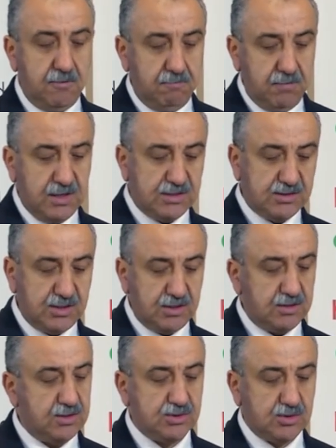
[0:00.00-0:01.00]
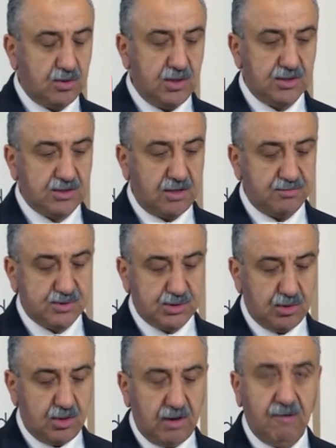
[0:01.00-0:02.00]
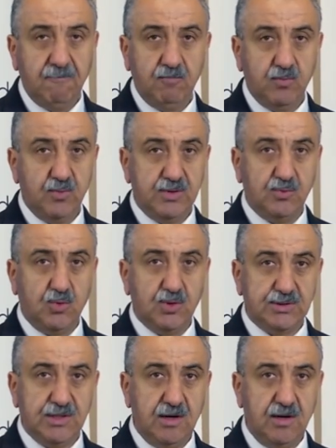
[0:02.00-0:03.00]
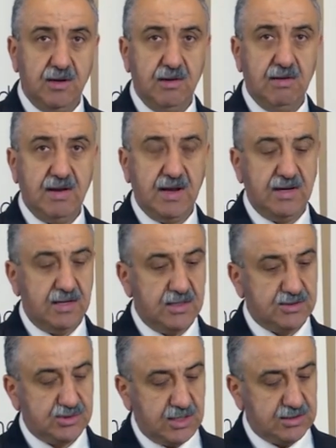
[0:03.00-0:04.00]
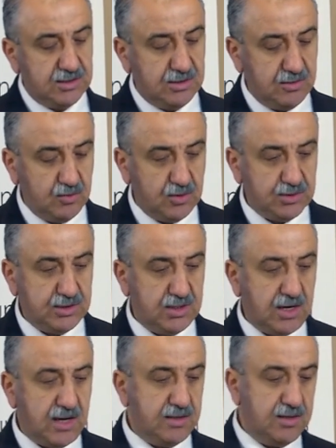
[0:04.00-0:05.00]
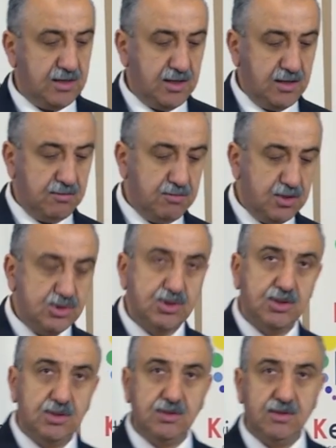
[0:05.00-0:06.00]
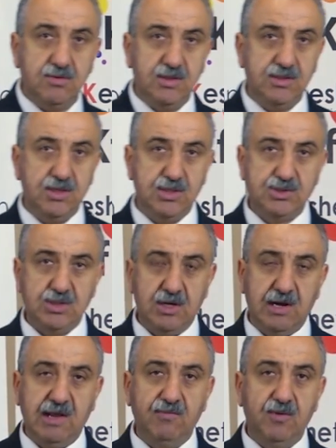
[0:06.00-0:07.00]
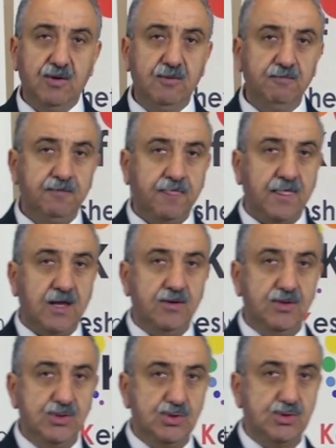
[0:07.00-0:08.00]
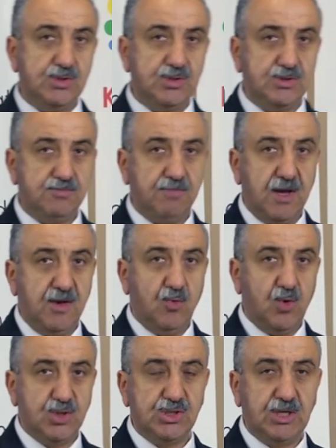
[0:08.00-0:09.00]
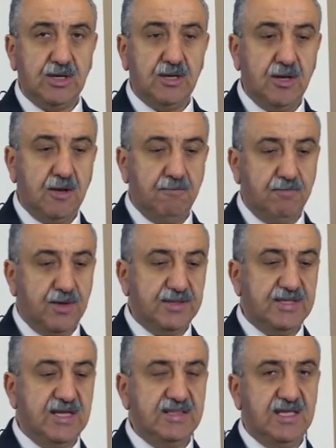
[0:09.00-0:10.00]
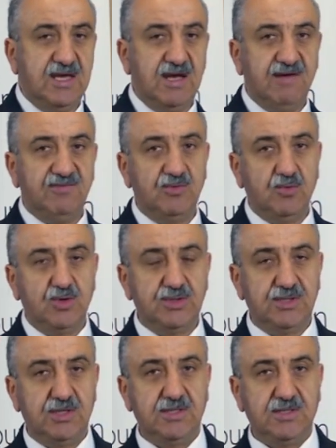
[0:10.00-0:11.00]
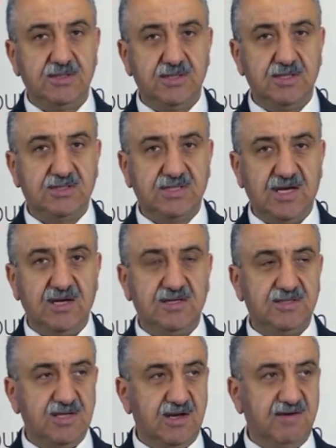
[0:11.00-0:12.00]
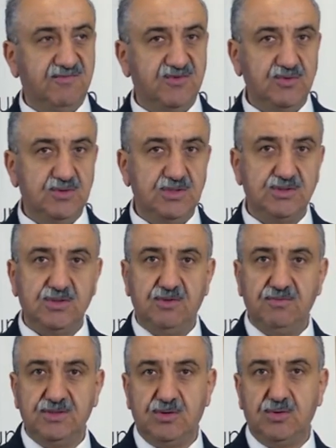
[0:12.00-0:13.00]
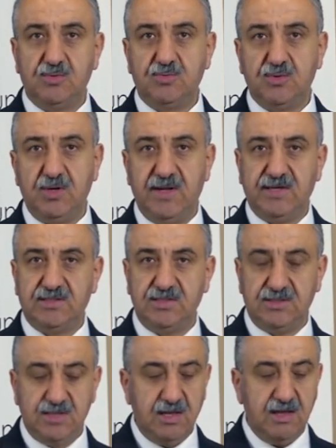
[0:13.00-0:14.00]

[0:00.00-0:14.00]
mixing the soil, topsoil, with water and extracting the water, and they measure the radiation level reduces by washing. But then they have the water in another tank, they have to dissolve it or collect it